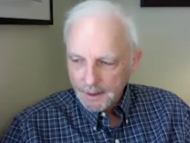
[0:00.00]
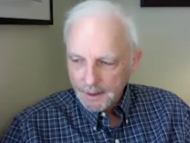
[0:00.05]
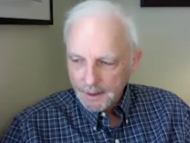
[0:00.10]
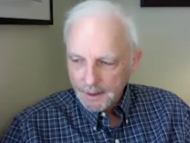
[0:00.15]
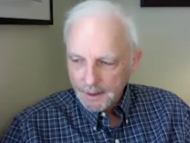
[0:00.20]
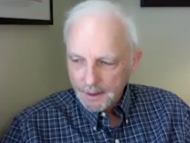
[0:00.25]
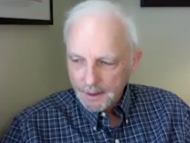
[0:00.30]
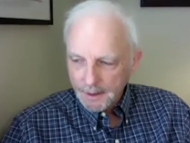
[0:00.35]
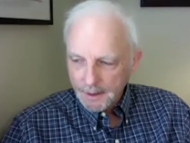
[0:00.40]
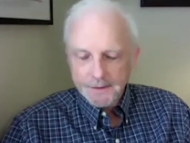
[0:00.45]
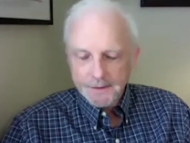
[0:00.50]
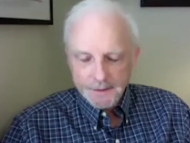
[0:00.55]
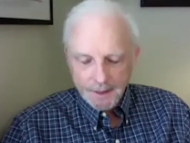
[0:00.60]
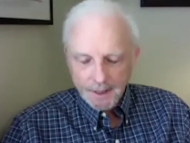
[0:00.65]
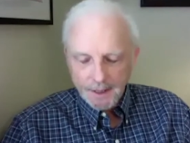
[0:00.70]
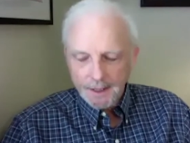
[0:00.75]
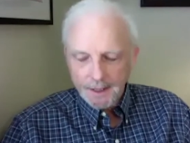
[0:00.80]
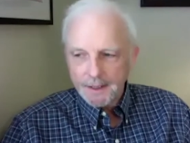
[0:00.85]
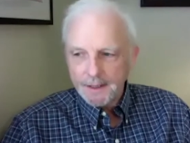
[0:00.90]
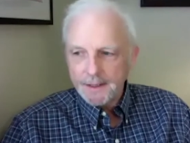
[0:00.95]
would
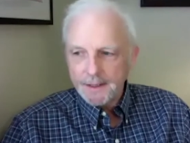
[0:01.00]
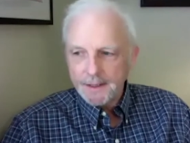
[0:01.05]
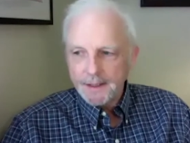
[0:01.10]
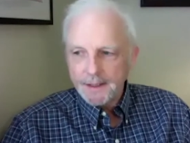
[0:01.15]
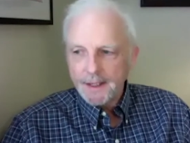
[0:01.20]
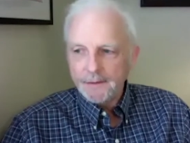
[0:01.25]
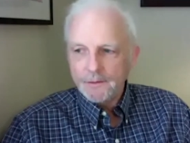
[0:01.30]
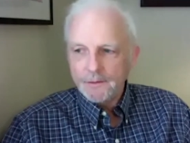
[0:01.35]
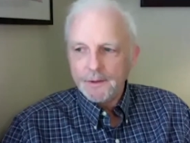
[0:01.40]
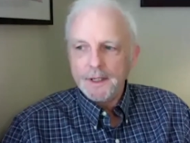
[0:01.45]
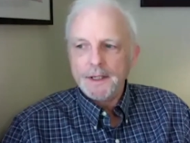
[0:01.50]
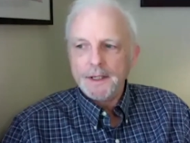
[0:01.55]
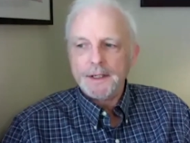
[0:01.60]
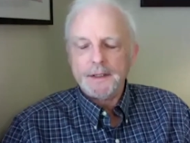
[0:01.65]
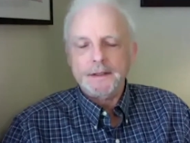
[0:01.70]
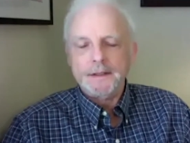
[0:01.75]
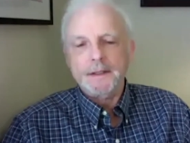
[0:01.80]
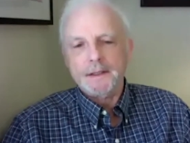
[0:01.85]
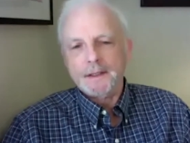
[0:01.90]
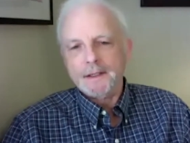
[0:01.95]
stay in that way and
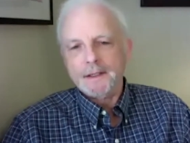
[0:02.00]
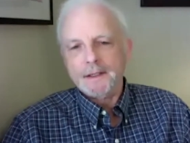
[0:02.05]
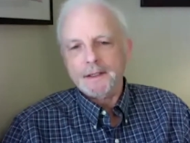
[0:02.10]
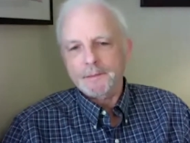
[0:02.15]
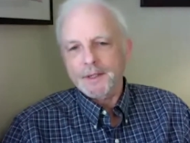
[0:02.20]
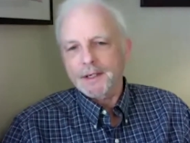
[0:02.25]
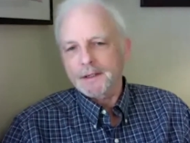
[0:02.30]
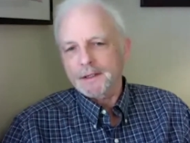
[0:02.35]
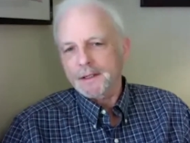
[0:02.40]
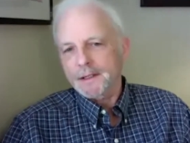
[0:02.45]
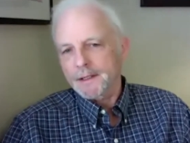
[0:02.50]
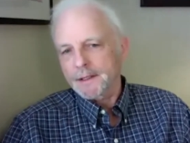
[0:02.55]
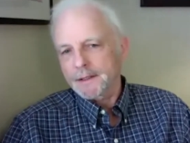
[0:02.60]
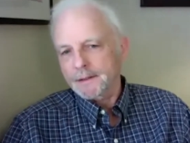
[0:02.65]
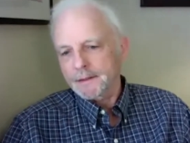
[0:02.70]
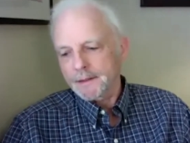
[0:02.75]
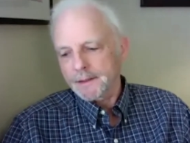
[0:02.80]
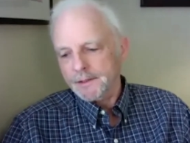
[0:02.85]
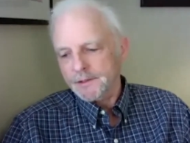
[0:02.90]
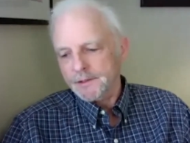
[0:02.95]
then come out
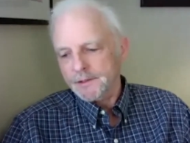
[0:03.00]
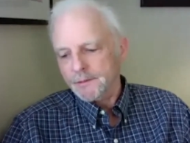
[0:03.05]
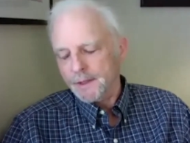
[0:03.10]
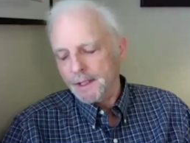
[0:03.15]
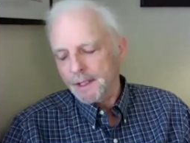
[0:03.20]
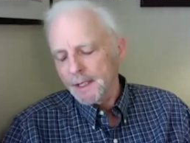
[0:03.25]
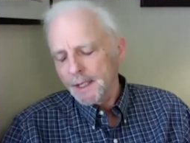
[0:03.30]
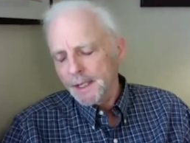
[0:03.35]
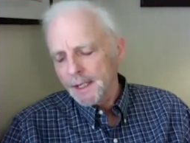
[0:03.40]
later in this way.